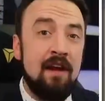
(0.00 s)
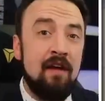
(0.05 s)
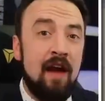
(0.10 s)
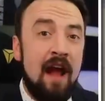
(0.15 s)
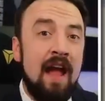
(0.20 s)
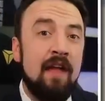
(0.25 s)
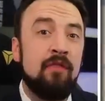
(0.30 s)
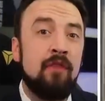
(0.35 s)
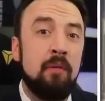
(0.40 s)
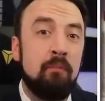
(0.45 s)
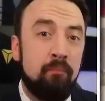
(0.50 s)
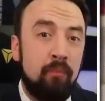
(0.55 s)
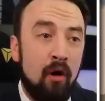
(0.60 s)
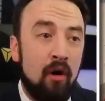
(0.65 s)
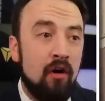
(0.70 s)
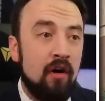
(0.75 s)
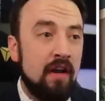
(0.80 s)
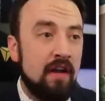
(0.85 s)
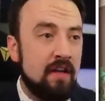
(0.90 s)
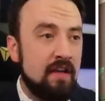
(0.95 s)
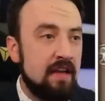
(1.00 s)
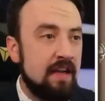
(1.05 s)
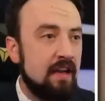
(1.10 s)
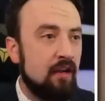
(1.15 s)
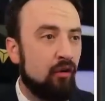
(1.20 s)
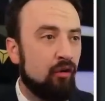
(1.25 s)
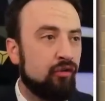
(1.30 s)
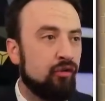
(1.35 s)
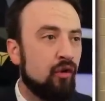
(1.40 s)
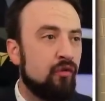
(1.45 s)
here at the Bardic
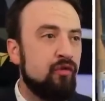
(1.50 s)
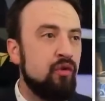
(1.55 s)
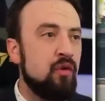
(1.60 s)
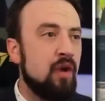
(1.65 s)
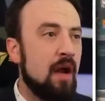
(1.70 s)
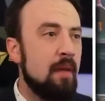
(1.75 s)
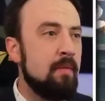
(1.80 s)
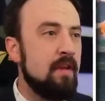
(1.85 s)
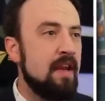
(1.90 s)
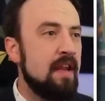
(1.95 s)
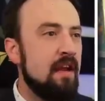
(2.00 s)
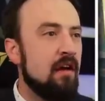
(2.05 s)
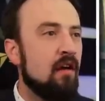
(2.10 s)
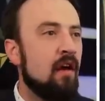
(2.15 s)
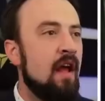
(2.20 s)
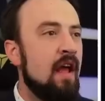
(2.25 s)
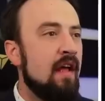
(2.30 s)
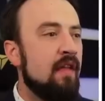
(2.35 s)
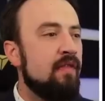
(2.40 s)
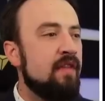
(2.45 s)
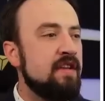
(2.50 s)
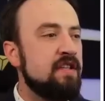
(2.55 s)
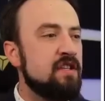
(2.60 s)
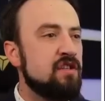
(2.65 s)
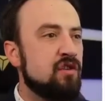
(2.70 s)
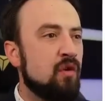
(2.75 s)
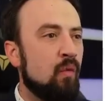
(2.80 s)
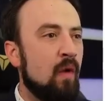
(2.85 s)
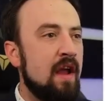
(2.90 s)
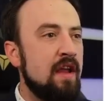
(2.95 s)
Needle. So if you come in here, this
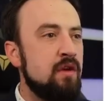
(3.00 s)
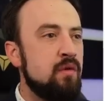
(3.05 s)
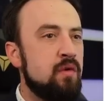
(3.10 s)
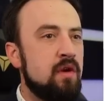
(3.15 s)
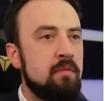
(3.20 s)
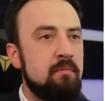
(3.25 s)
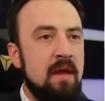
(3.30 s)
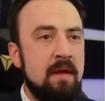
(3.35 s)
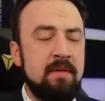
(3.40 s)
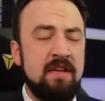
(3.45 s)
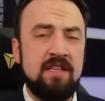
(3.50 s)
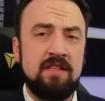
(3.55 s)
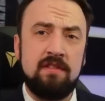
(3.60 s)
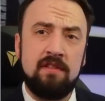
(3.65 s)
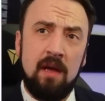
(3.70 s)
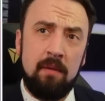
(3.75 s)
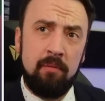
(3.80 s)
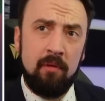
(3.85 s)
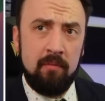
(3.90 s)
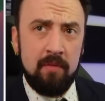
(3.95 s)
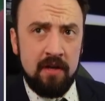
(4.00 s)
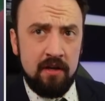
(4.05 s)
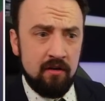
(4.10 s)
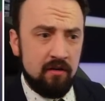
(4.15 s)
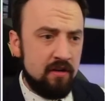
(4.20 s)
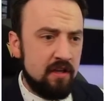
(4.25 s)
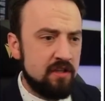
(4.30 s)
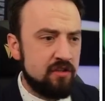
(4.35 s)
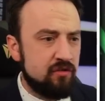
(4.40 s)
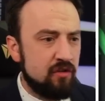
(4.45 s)
is a way you could maybe supplement
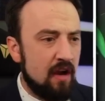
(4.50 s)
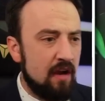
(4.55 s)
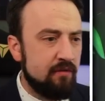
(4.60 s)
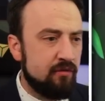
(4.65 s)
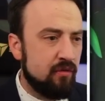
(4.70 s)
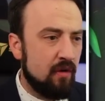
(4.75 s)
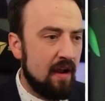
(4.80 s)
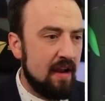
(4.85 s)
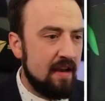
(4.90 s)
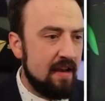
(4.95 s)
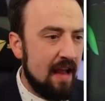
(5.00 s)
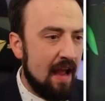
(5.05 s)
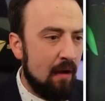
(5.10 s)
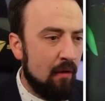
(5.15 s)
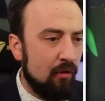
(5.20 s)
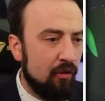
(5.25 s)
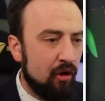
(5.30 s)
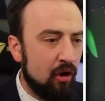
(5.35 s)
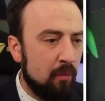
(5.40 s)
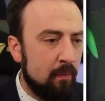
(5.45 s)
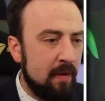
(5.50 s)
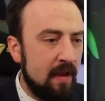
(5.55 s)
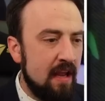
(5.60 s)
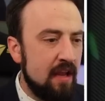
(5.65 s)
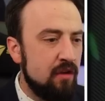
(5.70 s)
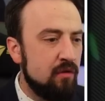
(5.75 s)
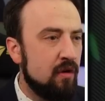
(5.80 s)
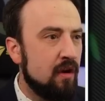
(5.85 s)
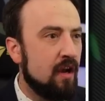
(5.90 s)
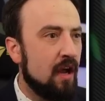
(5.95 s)
your disk drives right now a little
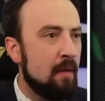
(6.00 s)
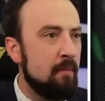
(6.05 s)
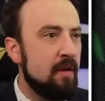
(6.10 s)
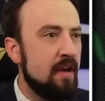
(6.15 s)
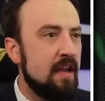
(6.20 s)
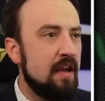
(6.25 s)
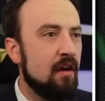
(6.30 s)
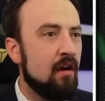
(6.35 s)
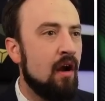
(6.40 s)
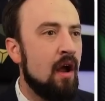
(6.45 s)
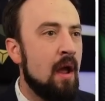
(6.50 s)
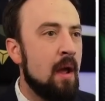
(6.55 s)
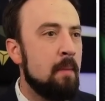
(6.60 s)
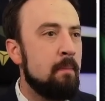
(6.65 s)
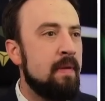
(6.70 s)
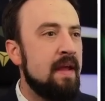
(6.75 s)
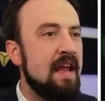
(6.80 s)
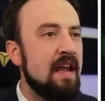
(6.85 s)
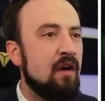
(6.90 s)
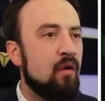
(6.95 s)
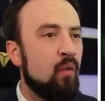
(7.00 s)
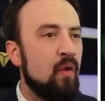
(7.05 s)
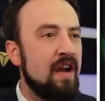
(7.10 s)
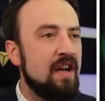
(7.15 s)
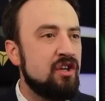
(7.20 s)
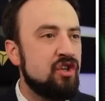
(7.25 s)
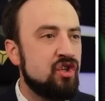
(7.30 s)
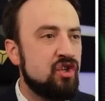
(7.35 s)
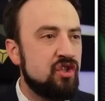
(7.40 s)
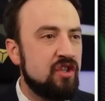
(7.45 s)
bit. You could come in here, pick
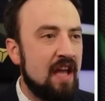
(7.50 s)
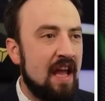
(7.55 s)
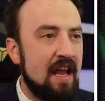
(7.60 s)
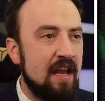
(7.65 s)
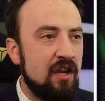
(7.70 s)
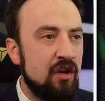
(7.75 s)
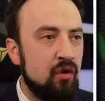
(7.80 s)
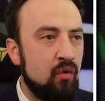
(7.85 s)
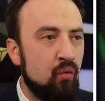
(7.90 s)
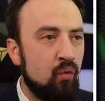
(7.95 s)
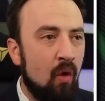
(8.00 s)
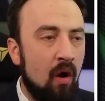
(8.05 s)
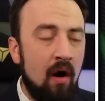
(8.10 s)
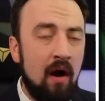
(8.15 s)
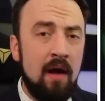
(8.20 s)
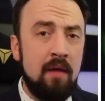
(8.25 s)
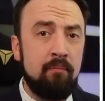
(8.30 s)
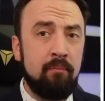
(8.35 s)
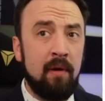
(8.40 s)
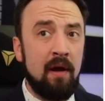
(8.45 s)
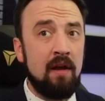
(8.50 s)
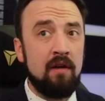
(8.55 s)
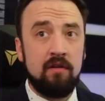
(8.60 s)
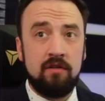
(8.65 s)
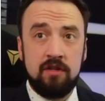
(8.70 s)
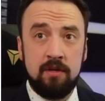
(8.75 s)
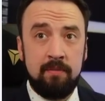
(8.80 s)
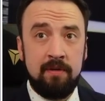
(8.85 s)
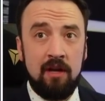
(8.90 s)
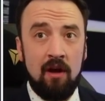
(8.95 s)
which set you want, but
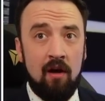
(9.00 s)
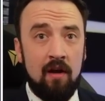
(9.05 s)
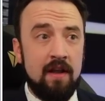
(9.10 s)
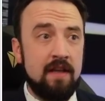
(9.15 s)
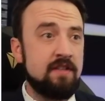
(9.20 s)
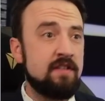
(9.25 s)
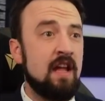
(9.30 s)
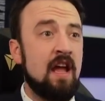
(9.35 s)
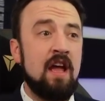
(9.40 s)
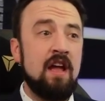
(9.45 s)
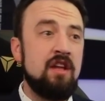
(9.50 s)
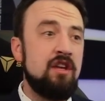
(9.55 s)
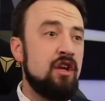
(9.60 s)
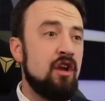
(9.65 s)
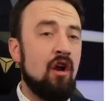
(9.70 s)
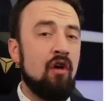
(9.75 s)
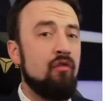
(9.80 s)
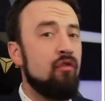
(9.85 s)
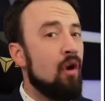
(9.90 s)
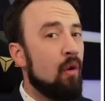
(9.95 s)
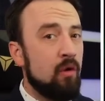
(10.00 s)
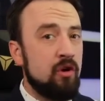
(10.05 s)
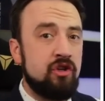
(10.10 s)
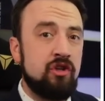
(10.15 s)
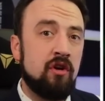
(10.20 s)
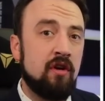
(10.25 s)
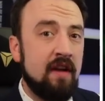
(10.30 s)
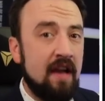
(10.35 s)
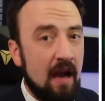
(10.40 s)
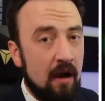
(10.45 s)
to be honest, you don't know
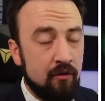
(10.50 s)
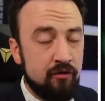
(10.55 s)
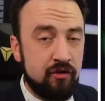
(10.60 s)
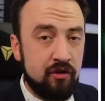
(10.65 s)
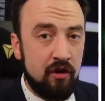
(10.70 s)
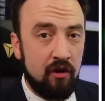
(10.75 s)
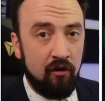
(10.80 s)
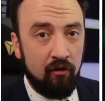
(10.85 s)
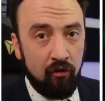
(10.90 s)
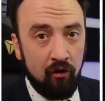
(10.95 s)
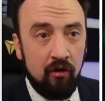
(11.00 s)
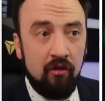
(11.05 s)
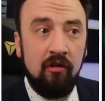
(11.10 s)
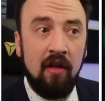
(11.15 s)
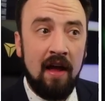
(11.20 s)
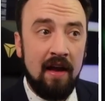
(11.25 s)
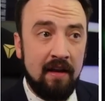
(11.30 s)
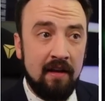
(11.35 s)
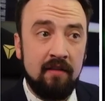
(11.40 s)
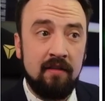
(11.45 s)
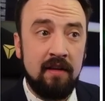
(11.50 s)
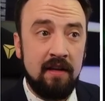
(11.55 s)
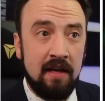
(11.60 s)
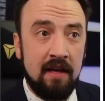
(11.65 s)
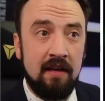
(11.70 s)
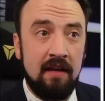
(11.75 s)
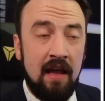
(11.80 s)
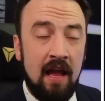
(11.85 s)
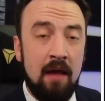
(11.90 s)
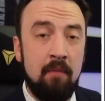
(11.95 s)
what your account's going to look like at
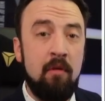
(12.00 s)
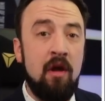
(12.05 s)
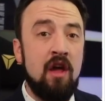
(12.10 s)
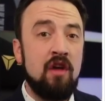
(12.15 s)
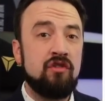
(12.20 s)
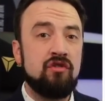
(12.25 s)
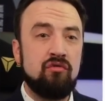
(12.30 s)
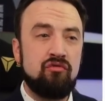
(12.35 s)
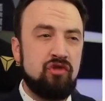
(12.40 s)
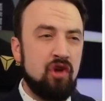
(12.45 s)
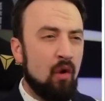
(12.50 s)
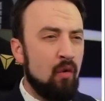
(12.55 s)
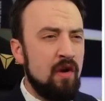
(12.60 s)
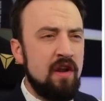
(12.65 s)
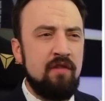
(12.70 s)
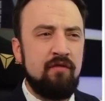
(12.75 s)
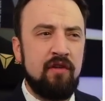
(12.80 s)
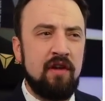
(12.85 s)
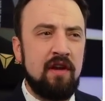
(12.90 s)
the end game. So don't